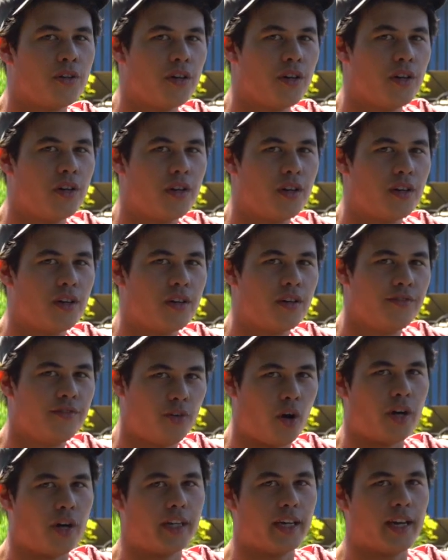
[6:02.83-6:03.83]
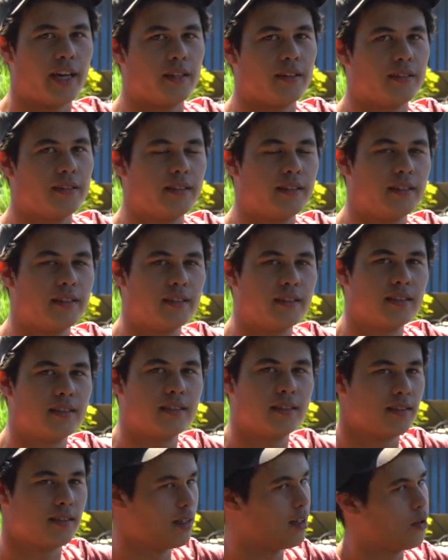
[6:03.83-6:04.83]
find out.
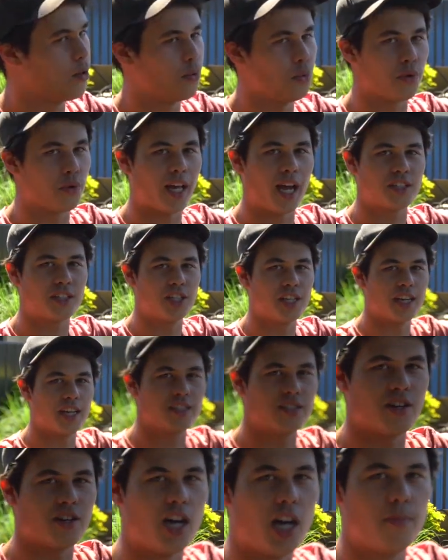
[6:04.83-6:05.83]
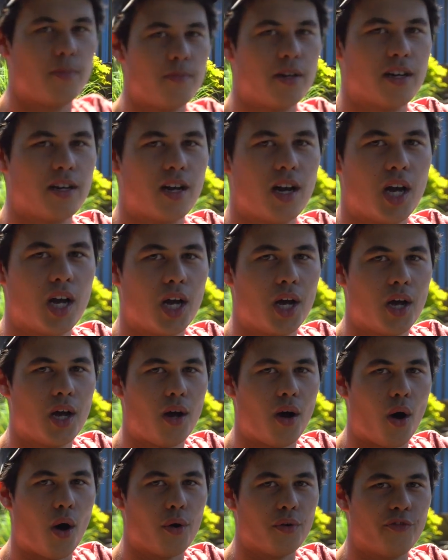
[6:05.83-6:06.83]
We'll catch you next time
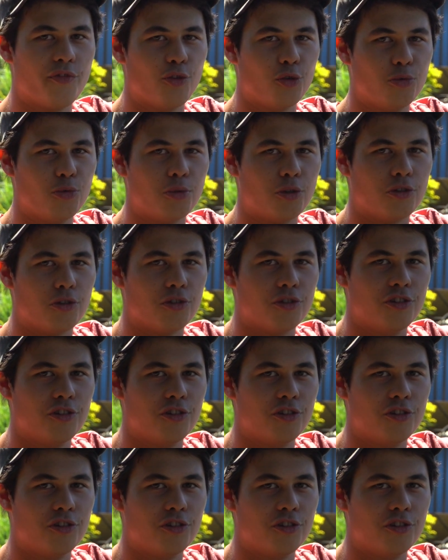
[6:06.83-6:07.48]
on Full Bore.